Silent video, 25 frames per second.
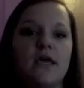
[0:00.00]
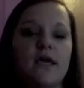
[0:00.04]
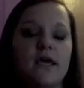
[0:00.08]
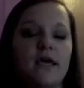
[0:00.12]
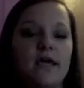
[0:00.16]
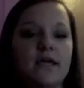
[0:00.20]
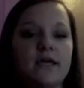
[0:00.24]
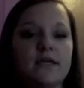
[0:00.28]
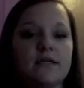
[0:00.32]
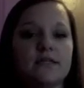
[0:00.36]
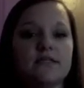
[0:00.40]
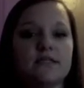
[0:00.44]

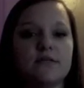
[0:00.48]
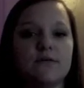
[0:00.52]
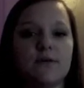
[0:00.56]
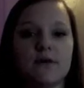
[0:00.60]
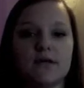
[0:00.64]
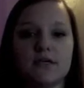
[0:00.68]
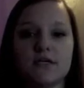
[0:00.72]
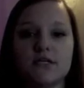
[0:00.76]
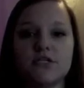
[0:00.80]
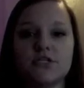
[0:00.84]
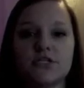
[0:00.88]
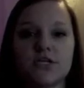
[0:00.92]
And he
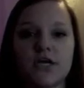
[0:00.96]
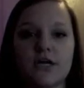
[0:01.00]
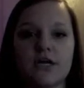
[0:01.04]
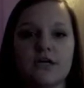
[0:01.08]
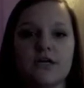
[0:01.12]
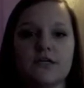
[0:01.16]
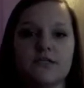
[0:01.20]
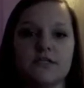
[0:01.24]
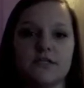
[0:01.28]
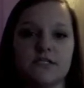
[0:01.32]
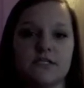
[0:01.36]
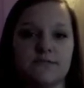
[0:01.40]
wanted to share
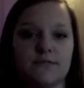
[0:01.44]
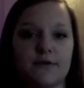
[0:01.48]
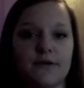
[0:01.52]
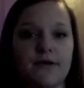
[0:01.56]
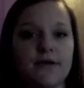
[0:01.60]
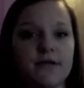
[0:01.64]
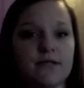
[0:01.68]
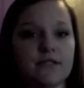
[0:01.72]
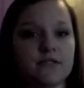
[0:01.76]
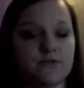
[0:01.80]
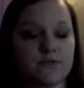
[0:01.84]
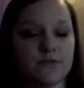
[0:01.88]
his
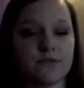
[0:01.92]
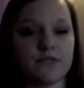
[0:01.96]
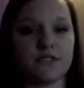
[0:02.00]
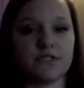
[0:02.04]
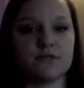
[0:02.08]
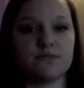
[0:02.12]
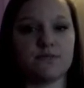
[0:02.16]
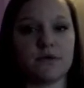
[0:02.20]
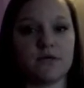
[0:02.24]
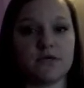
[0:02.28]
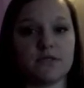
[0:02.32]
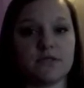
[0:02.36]
experience with
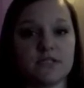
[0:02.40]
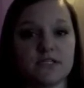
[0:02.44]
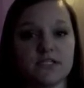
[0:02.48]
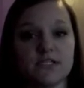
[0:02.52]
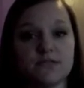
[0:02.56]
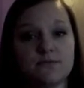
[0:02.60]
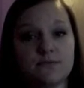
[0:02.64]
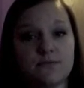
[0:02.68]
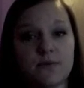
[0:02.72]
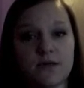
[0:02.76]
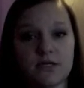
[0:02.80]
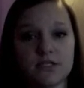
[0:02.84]

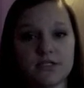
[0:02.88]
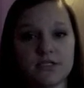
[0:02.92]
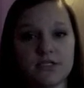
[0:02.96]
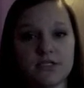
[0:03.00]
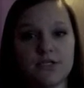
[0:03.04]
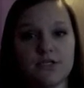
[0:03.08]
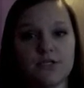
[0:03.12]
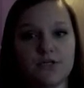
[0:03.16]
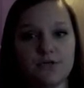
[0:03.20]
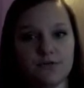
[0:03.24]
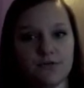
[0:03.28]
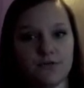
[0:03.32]
this
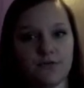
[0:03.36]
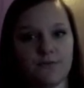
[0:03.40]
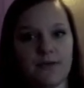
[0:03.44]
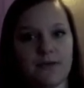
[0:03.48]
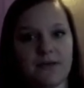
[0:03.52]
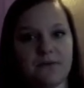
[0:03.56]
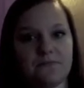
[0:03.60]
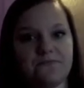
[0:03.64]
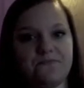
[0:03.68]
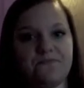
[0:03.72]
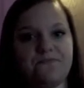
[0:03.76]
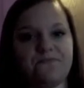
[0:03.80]
particular
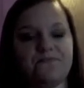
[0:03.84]
roommate.